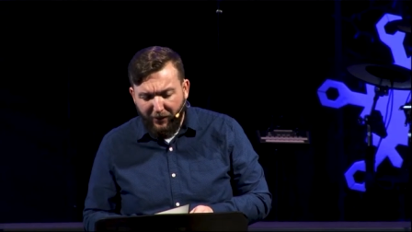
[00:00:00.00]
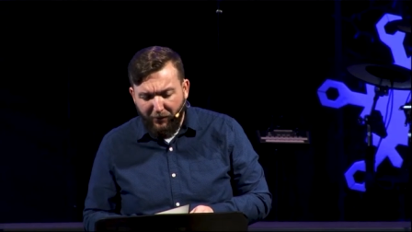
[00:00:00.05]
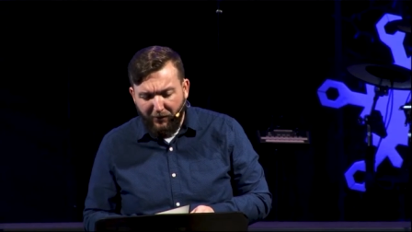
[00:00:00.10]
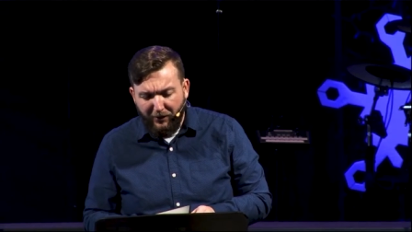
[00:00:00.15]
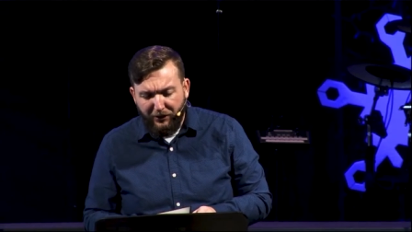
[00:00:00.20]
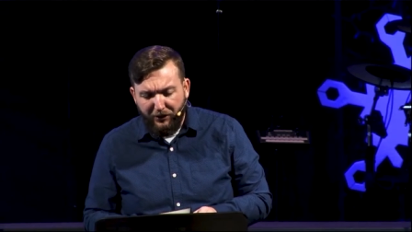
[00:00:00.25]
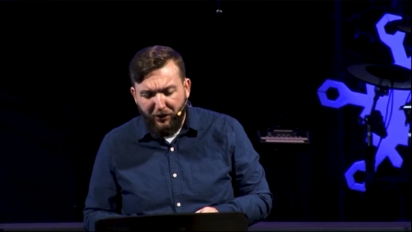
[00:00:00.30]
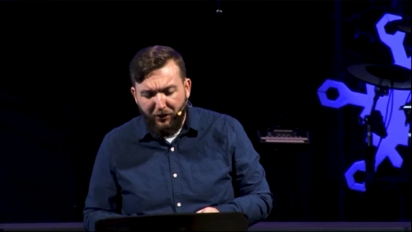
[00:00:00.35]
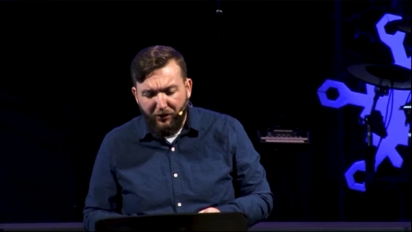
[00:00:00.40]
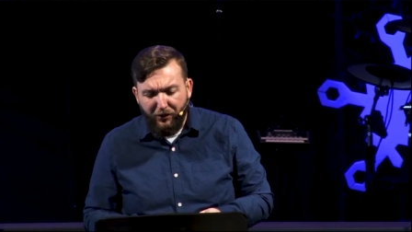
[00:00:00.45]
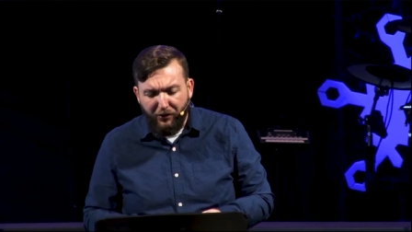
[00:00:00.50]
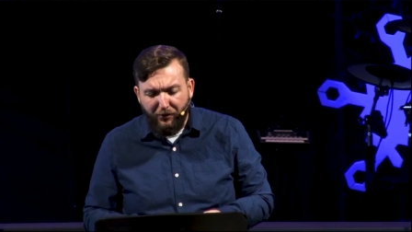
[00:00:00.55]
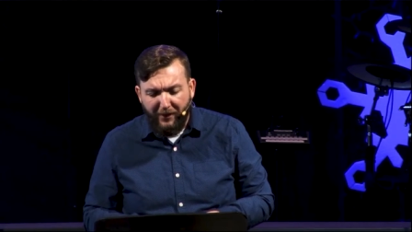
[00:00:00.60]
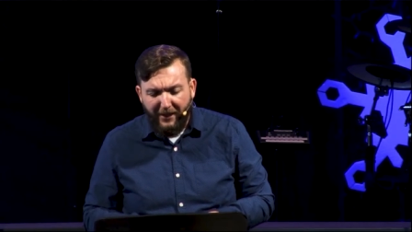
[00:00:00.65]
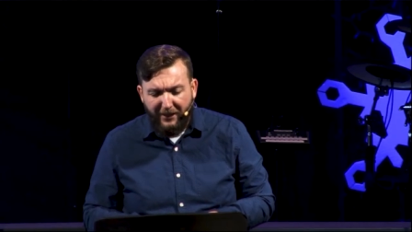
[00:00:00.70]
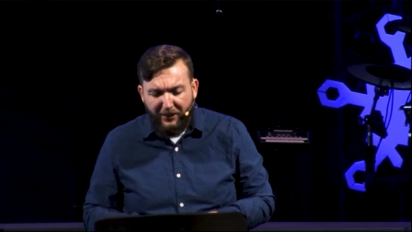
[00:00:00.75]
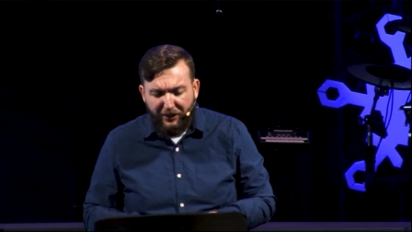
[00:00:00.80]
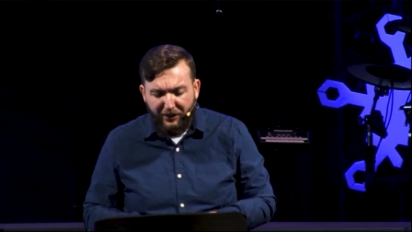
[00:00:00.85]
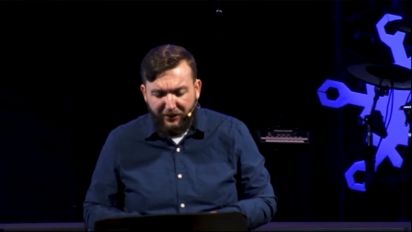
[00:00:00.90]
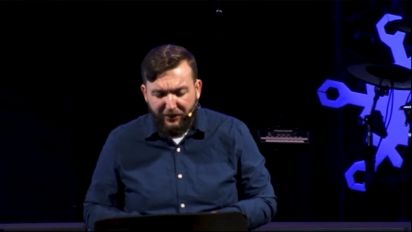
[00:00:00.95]
you are so
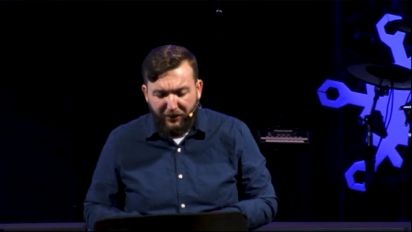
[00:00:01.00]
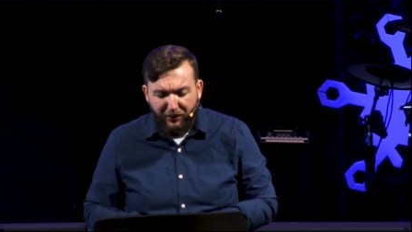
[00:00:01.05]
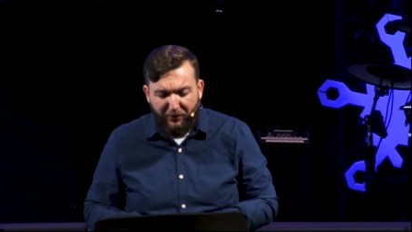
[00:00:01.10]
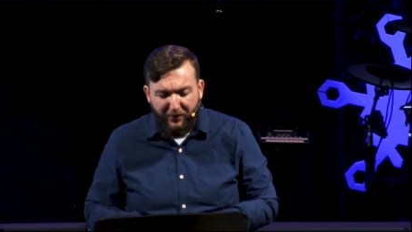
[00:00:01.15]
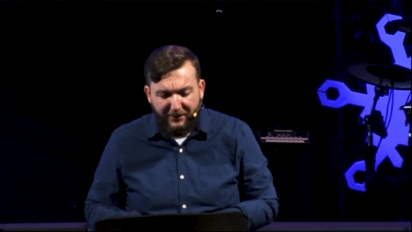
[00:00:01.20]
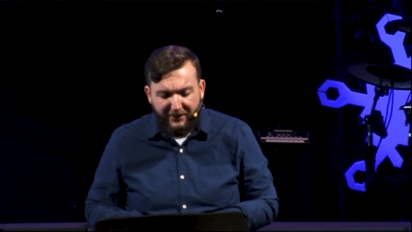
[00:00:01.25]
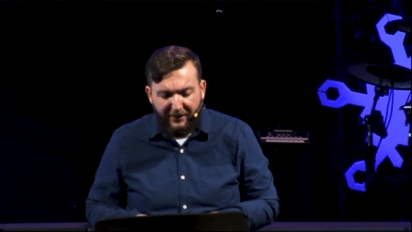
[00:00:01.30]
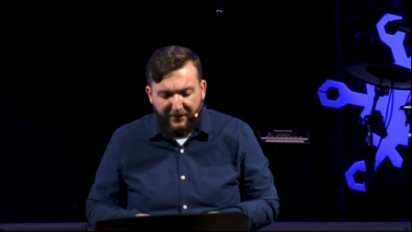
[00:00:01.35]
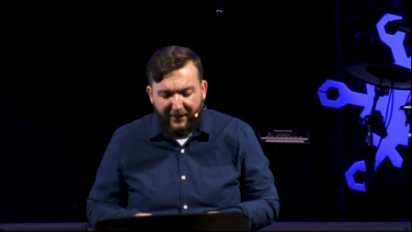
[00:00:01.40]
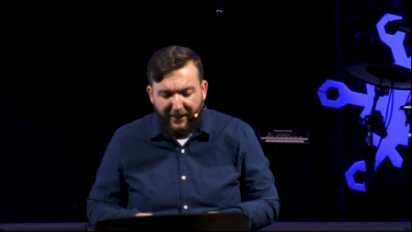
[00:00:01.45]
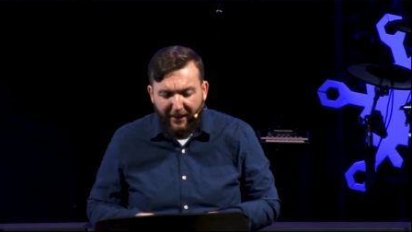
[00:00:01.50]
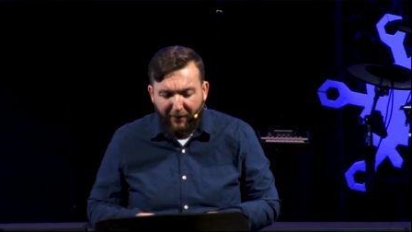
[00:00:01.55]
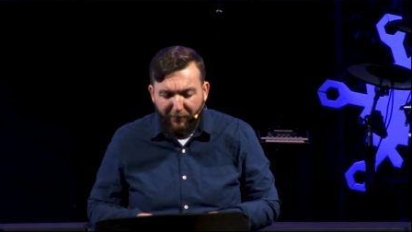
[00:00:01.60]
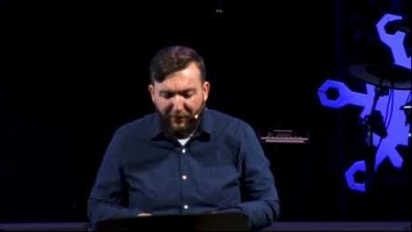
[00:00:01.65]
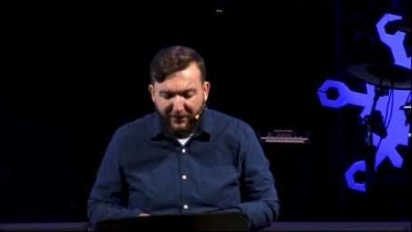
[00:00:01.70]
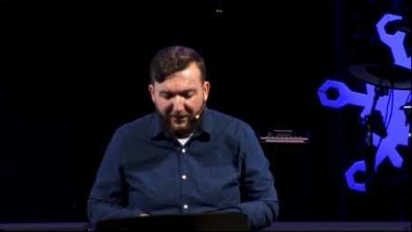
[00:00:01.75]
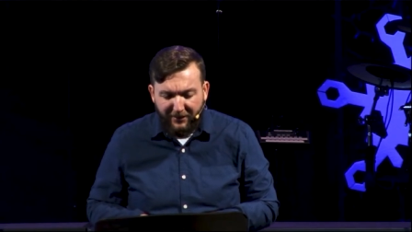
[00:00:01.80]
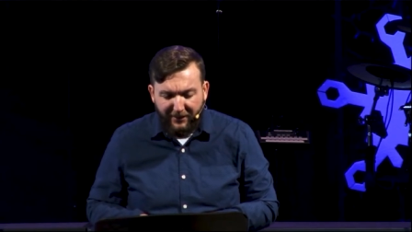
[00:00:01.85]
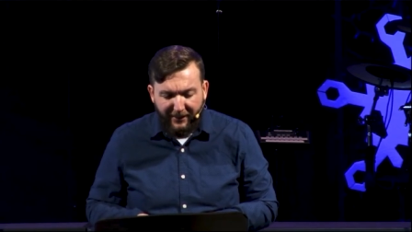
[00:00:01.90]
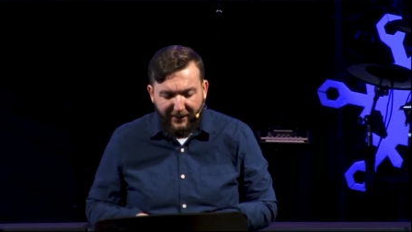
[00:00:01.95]
gracious to us on
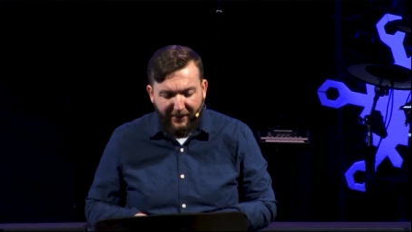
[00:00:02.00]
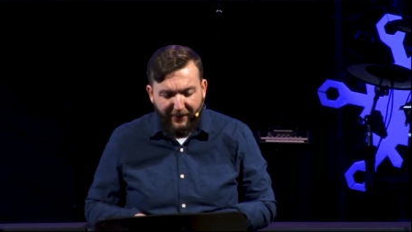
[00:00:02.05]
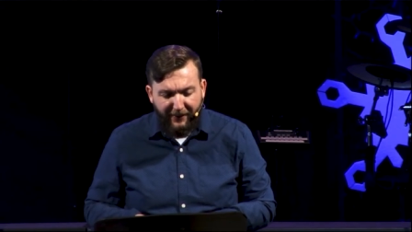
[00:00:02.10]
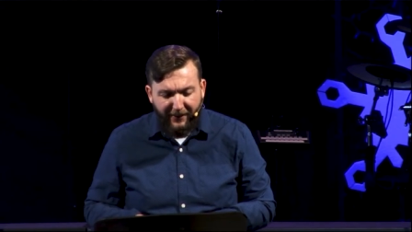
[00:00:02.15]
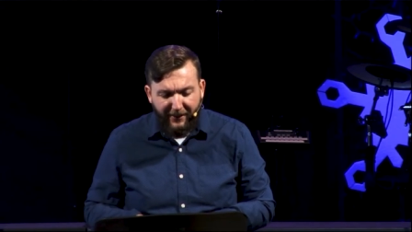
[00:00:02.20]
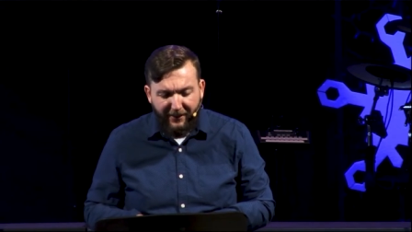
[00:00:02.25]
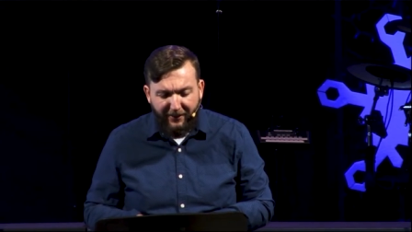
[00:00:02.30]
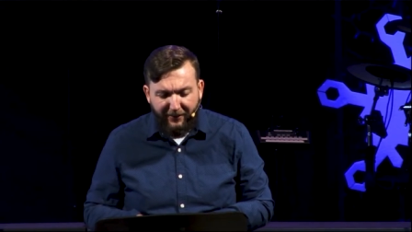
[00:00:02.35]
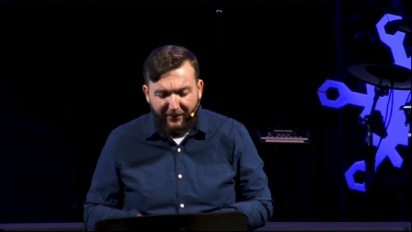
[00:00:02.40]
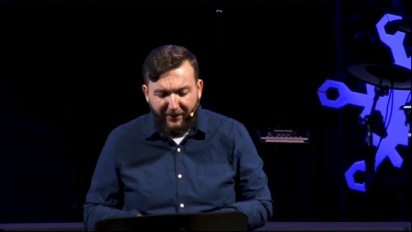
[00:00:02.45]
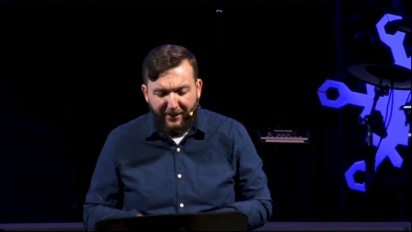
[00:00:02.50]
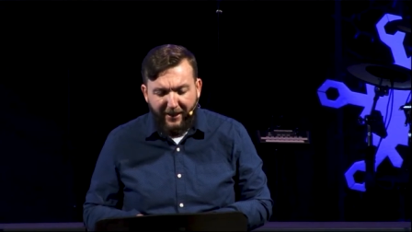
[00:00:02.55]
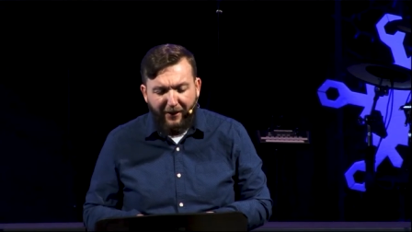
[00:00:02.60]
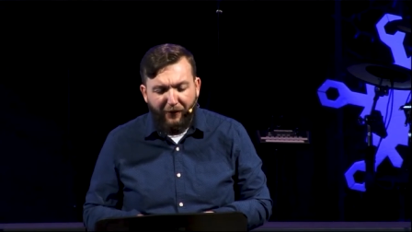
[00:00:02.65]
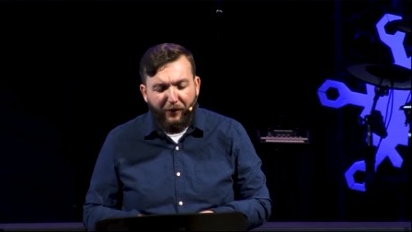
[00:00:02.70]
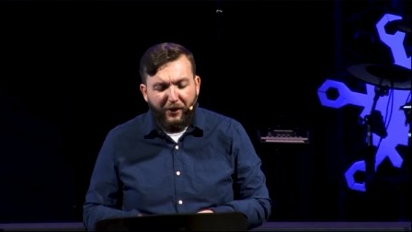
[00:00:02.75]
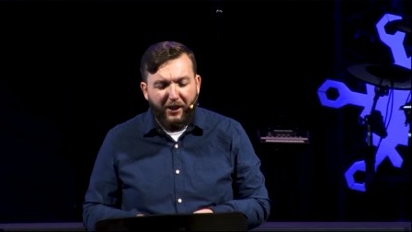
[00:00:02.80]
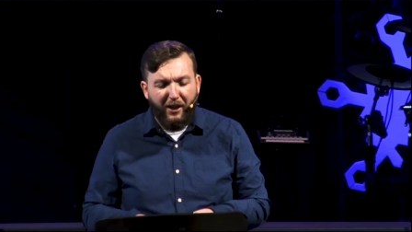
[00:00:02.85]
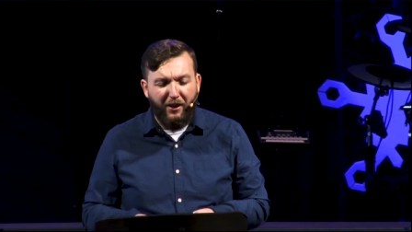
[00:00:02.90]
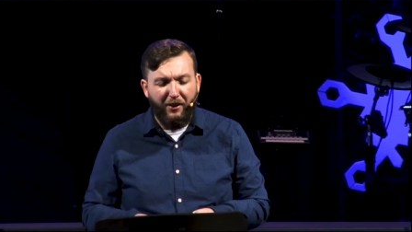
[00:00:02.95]
topics like these and
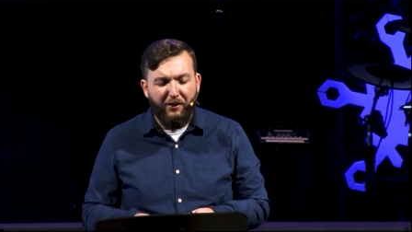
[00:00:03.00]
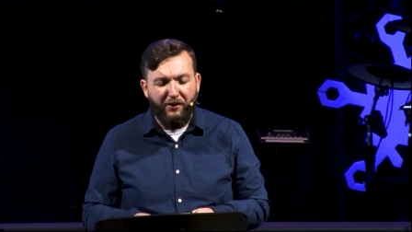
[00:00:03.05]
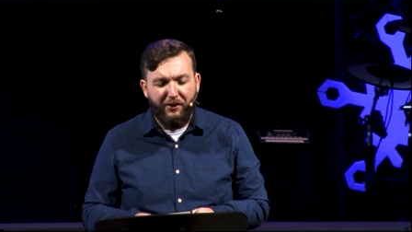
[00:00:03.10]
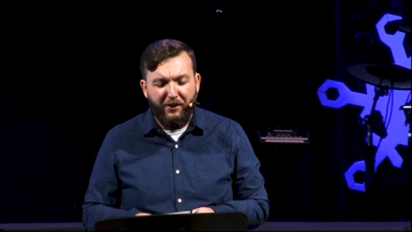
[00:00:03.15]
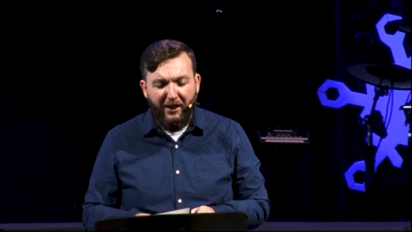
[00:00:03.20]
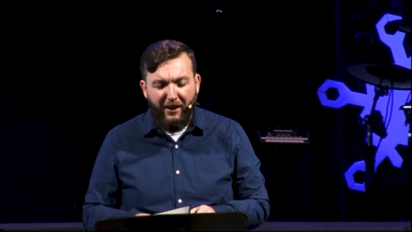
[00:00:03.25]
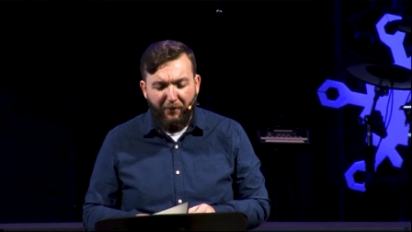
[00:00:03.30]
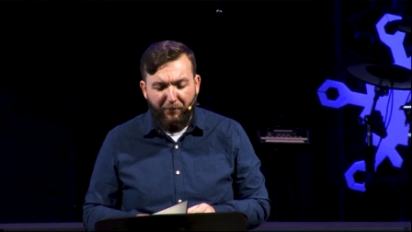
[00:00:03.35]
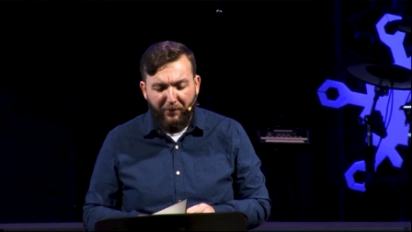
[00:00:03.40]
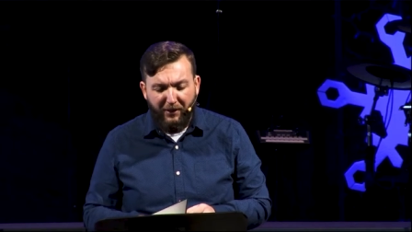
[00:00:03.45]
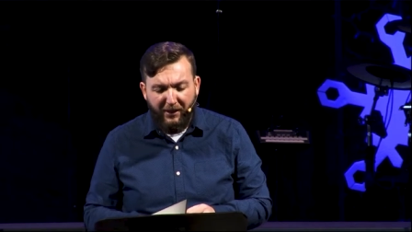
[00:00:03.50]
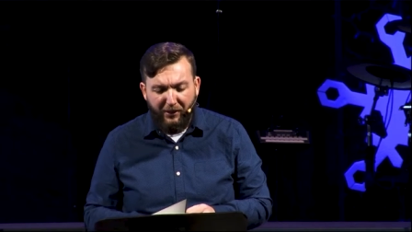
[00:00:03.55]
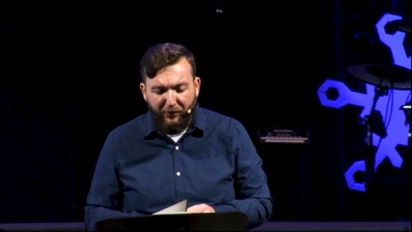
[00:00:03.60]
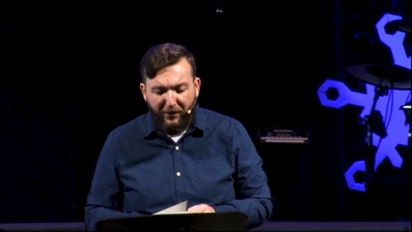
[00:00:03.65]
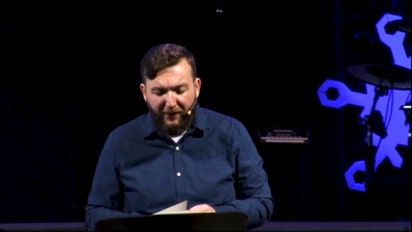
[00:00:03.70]
every other topic.